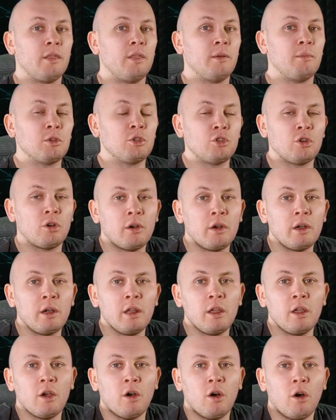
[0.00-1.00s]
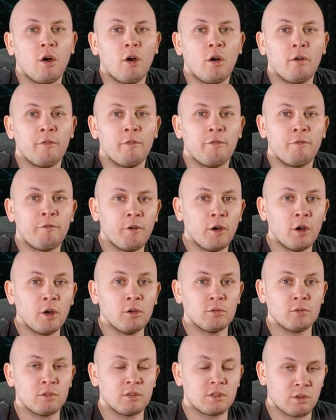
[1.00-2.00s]
The majority of
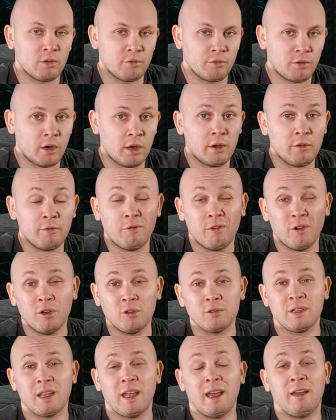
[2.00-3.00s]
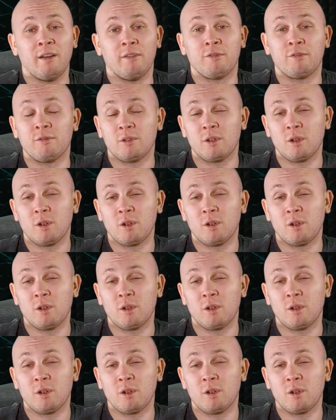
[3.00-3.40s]
current phones have